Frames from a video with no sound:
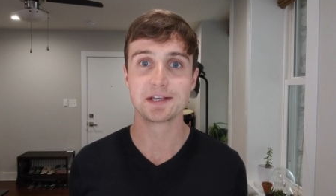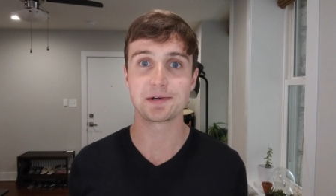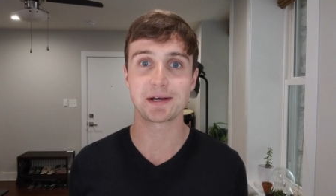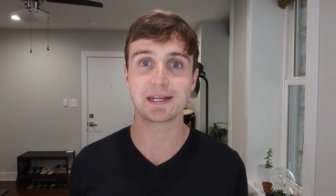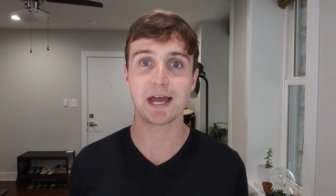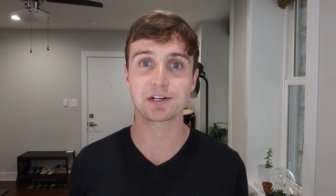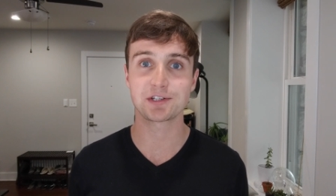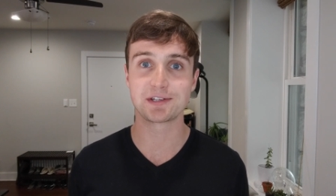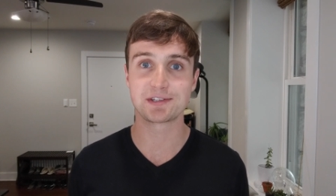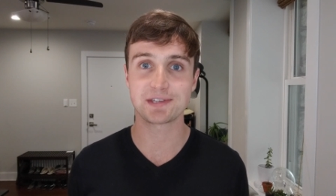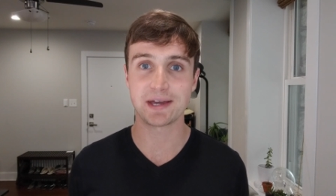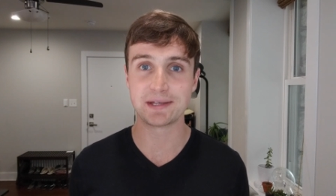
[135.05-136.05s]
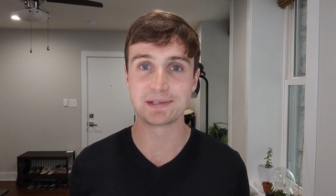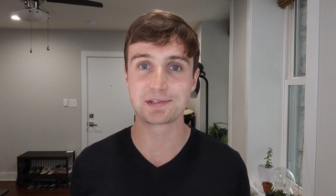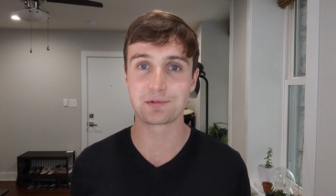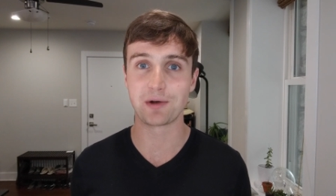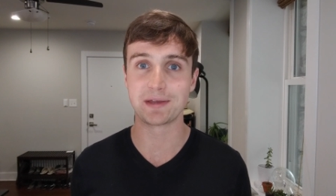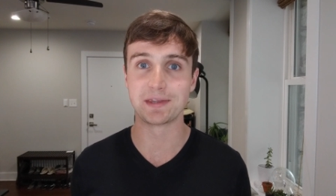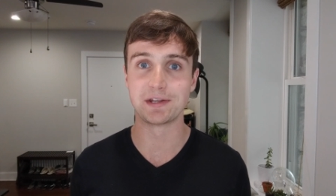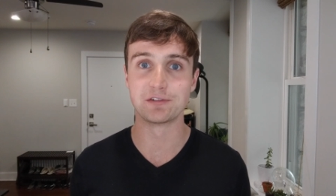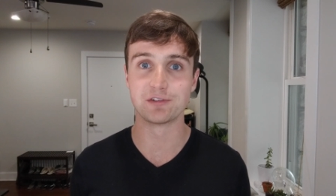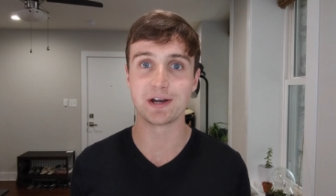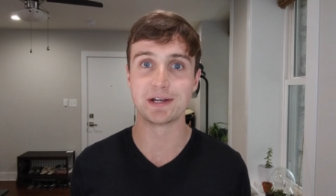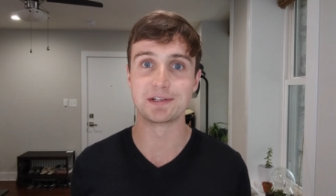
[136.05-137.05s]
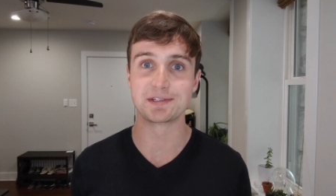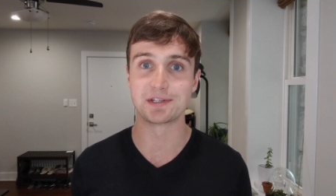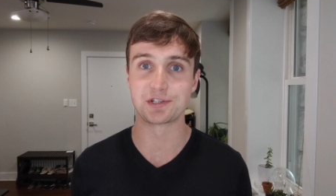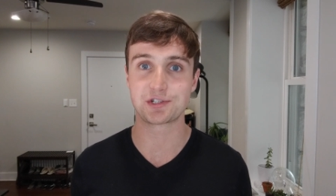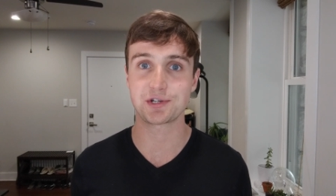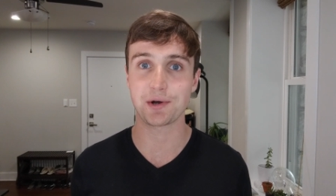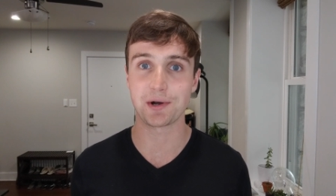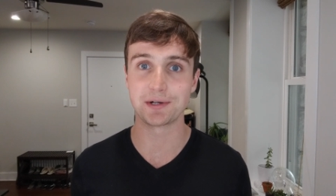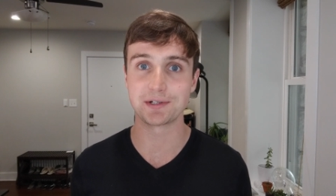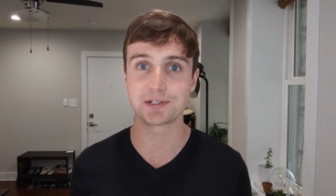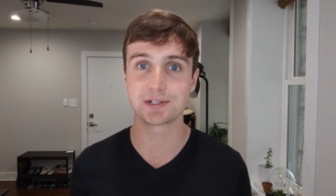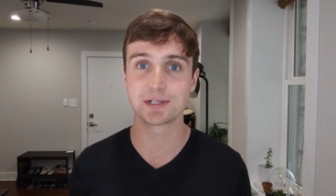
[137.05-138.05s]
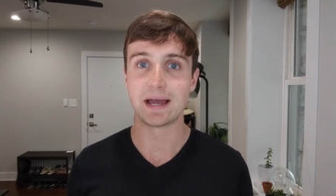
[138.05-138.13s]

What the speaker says: so it can actually sense when the device is charged.